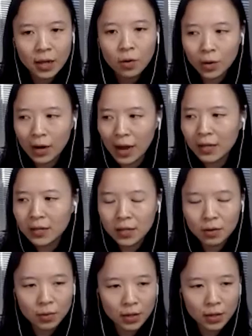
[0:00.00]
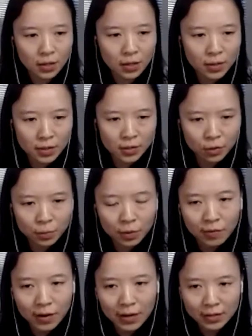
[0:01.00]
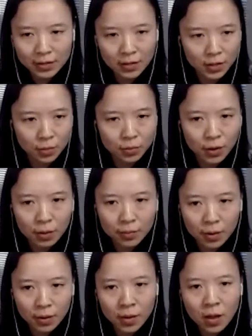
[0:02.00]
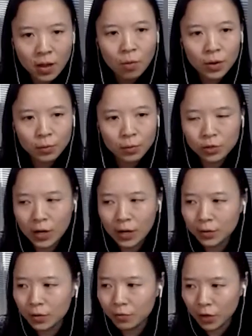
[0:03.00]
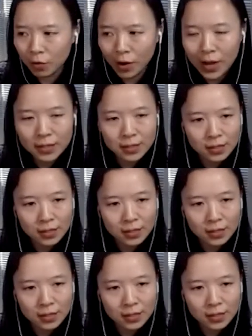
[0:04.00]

we're actually working with a supervised learning problem where we try to regress